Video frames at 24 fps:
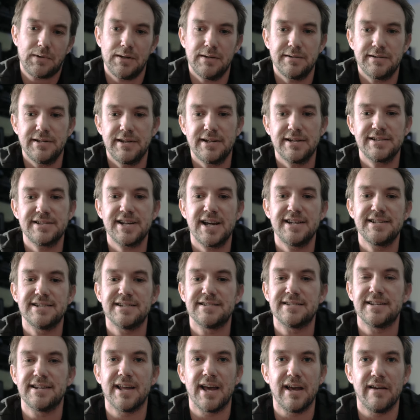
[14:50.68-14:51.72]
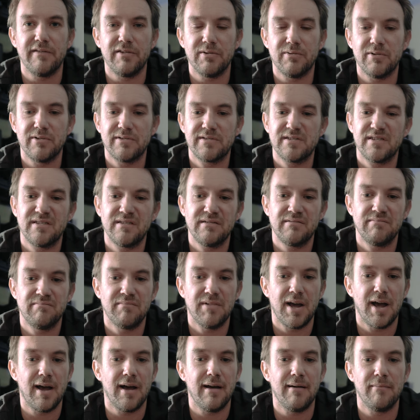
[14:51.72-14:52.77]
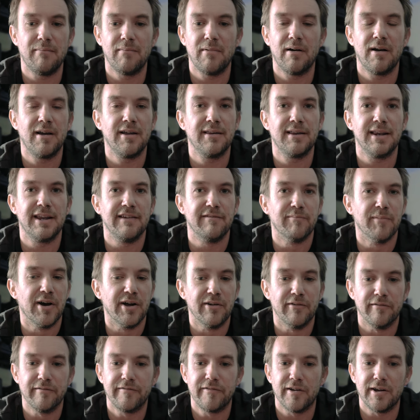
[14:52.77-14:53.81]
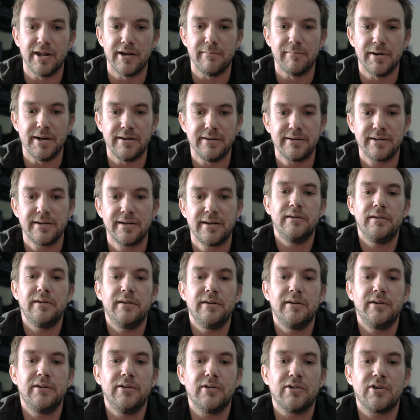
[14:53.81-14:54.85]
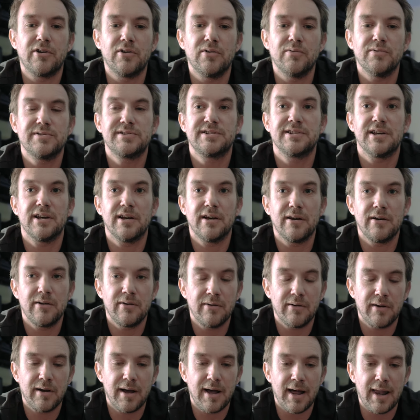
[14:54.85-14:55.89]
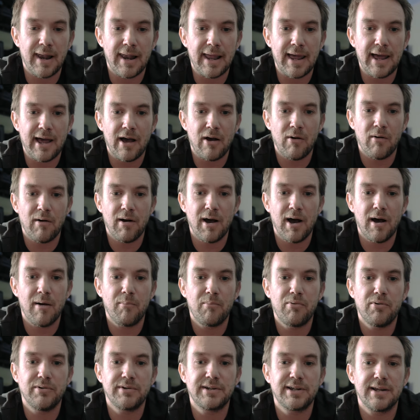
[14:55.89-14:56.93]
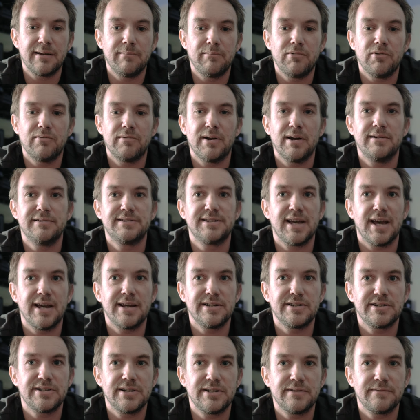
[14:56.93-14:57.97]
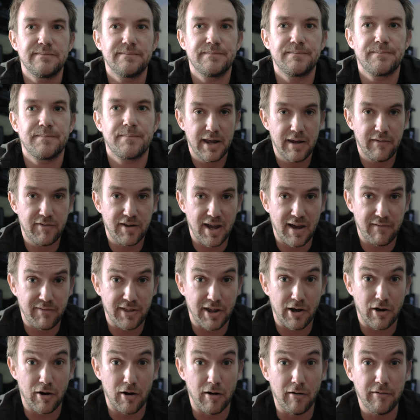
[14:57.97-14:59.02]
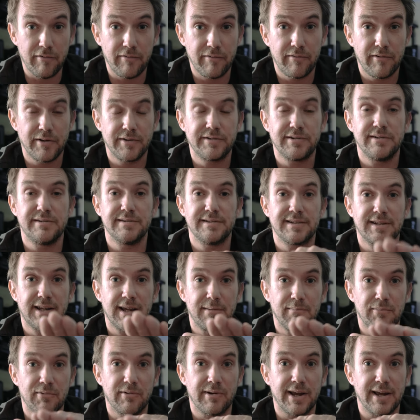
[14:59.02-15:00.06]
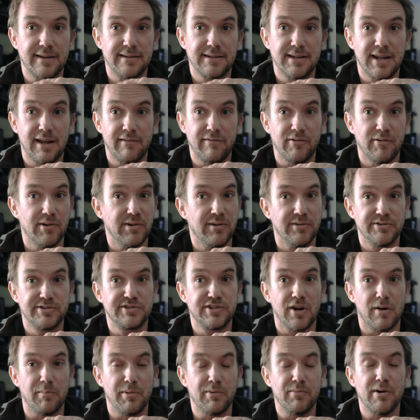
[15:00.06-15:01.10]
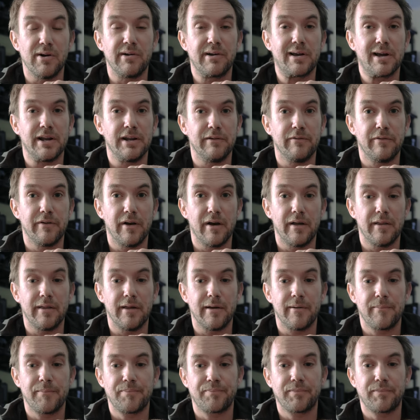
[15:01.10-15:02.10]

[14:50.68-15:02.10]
So you can change it to that if you want to. I'd leave mine on follow mode. You can also allow upward gimbal rotation. If you have that off, as soon as the gimbal gets level, it will stop, it won't go any further.